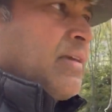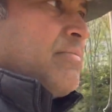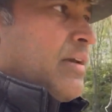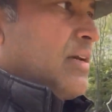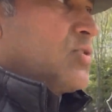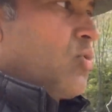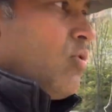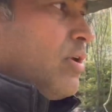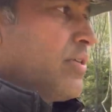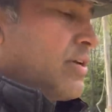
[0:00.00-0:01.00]
because all
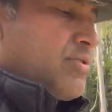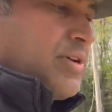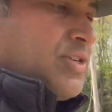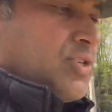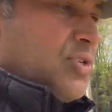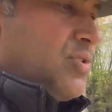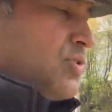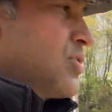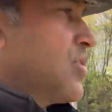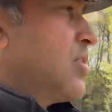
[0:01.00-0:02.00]
other
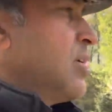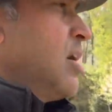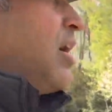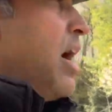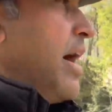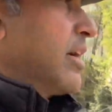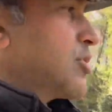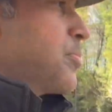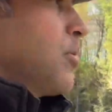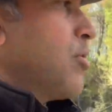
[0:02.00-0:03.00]
creatures are
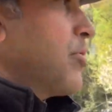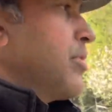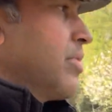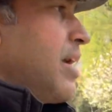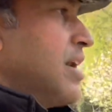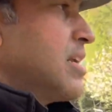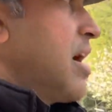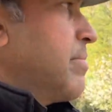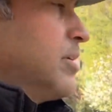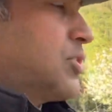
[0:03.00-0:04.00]
exploring their
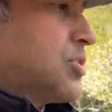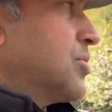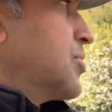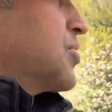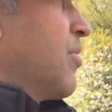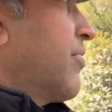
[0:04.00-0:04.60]
dimensions of